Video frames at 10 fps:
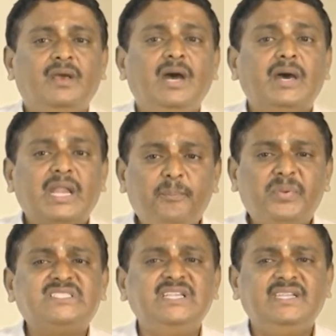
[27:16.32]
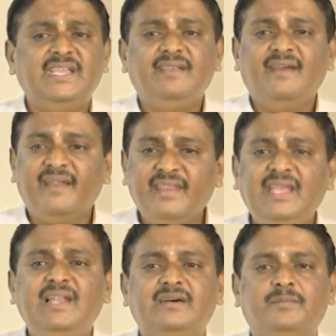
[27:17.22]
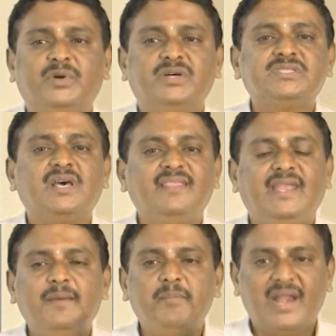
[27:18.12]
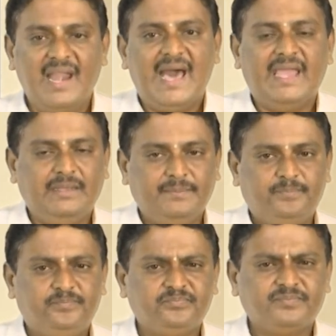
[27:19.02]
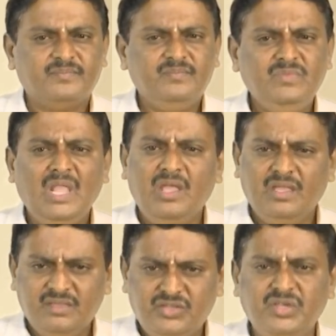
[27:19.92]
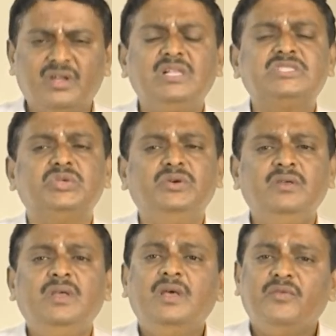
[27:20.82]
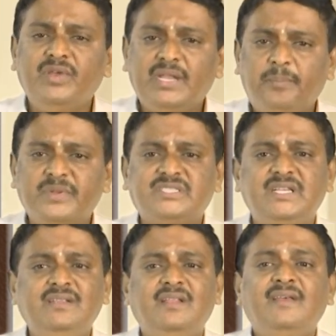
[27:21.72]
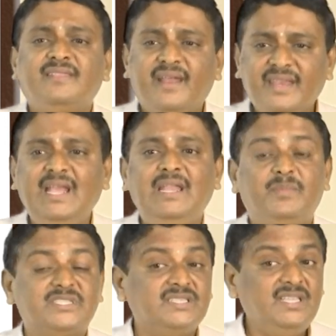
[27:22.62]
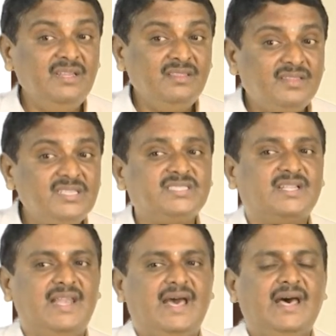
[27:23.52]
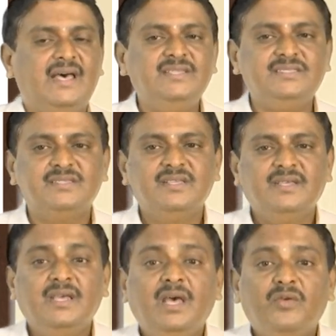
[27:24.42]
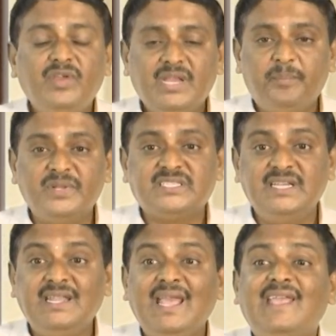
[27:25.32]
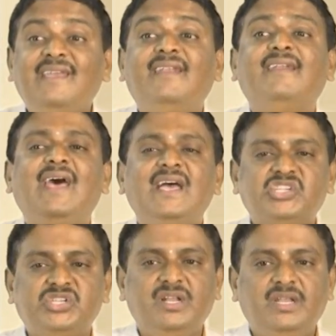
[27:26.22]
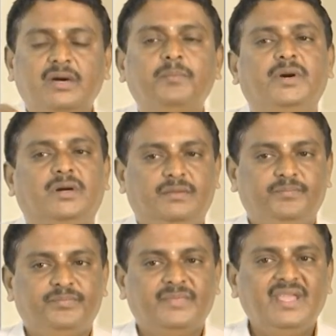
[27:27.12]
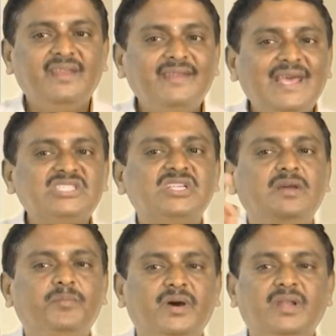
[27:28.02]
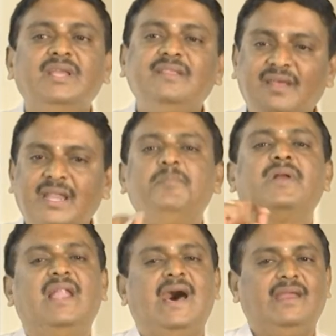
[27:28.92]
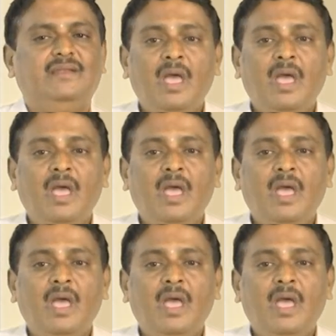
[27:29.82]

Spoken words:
Representing real numbers on the number line. Here also we represent the real numbers. In this class we represent irrational number in the number line.